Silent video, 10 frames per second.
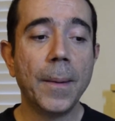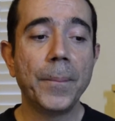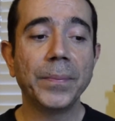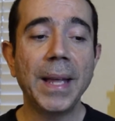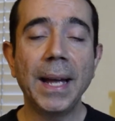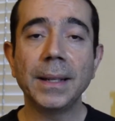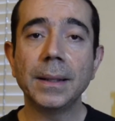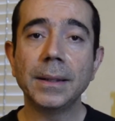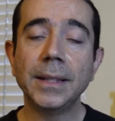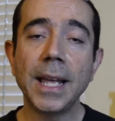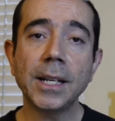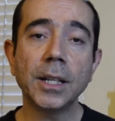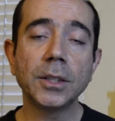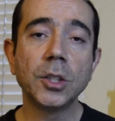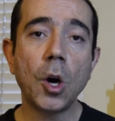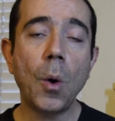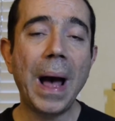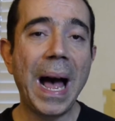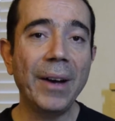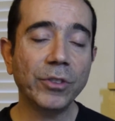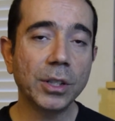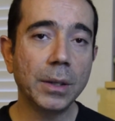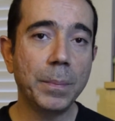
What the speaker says: that they could go after the